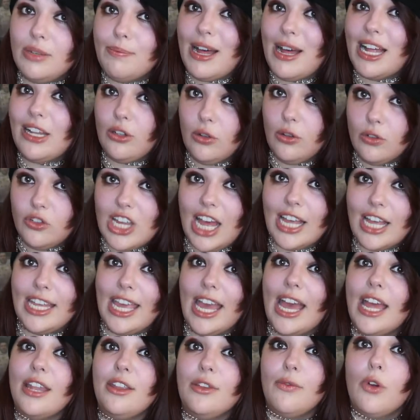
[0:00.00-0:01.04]
a battle
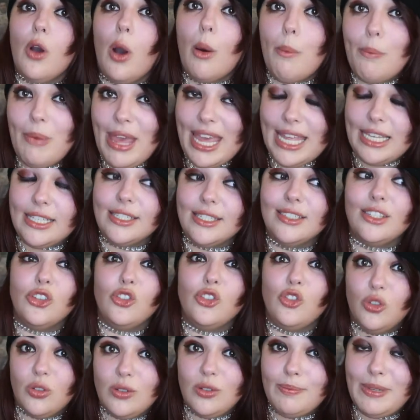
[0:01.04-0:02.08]
jacket and you've got pins,
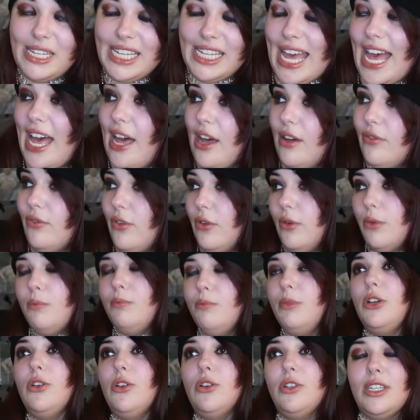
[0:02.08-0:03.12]
just be careful.
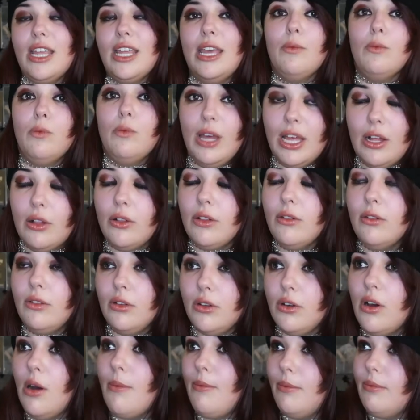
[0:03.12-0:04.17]
Because they will
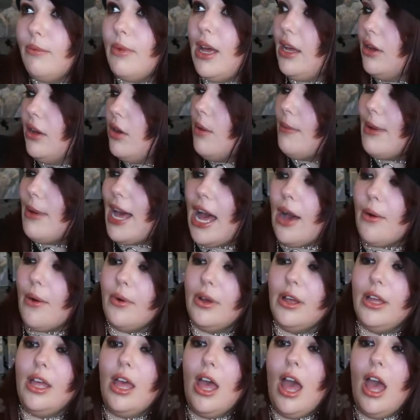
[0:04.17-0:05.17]
come out.